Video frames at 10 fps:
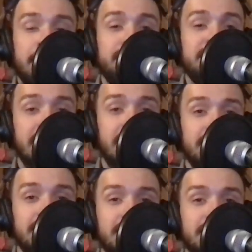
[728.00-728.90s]

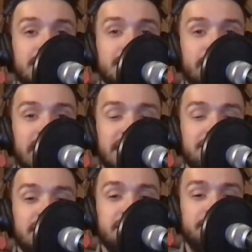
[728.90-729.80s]
done making
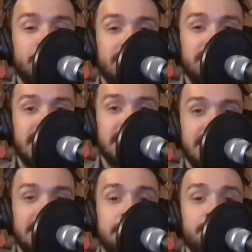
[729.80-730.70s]
trades before the
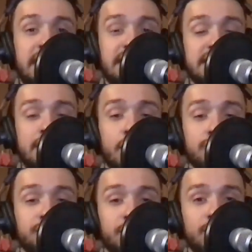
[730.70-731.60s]
deadline. Amazing.
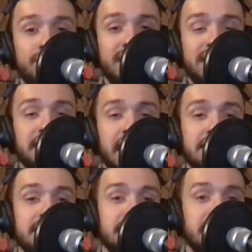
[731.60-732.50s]
Also, they
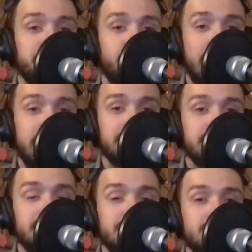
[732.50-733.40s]
signed Des Bryant
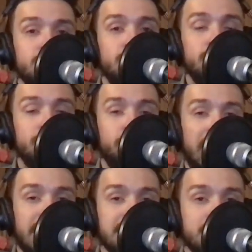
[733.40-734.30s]
to their
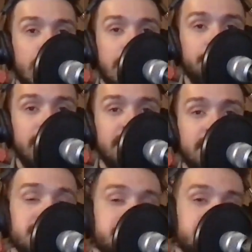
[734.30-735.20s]
practice squad, but
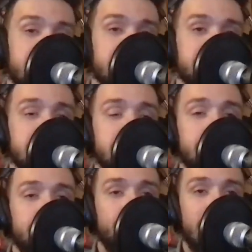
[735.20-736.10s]
there is a chance
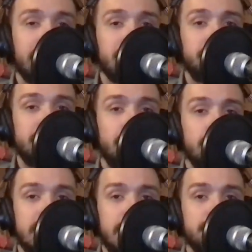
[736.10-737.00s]
Bryant could be
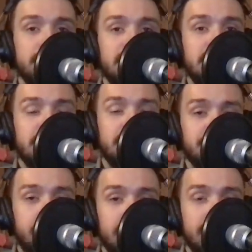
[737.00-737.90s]
called up to
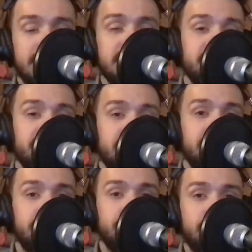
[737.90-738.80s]
this
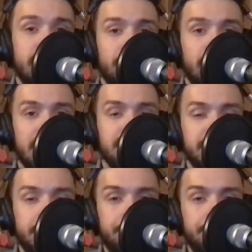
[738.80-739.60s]
53-man roster.